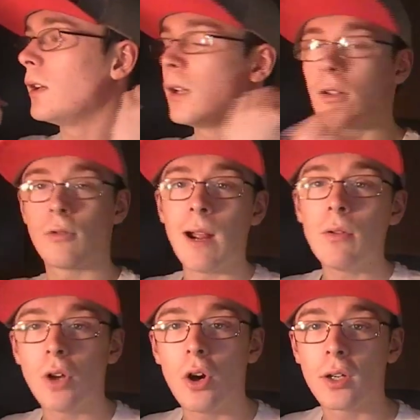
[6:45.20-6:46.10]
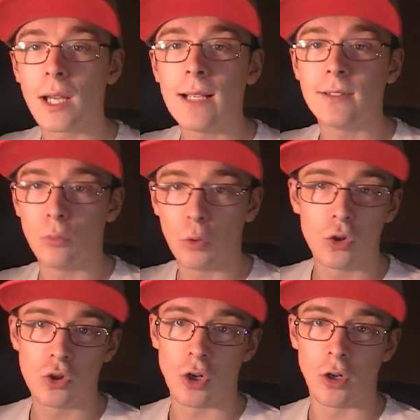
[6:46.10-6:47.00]
A groundhog is a
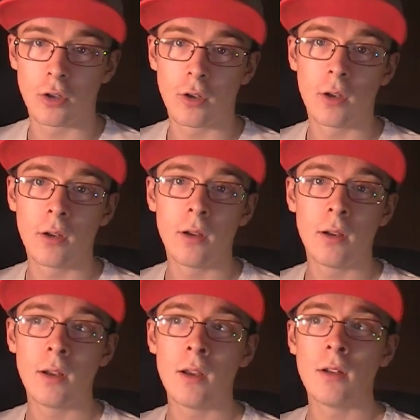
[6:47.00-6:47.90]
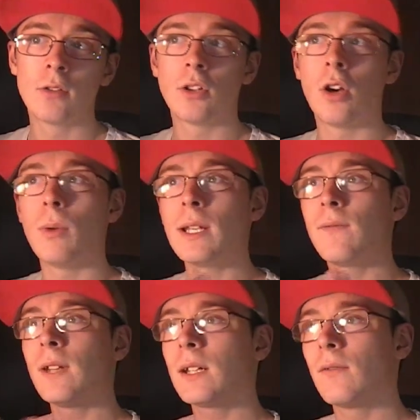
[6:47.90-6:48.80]
woodchuck. So when you
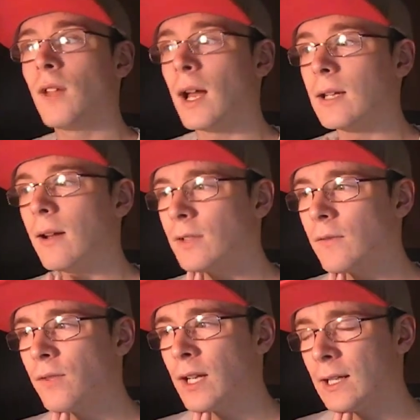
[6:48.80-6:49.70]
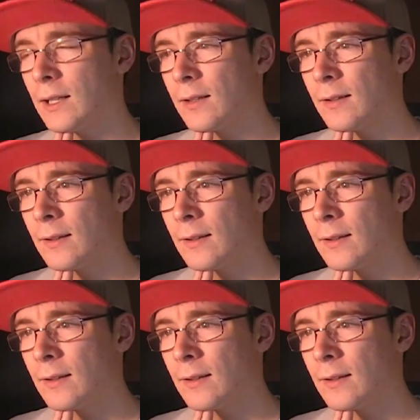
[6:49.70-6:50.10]
think of that, you have to think,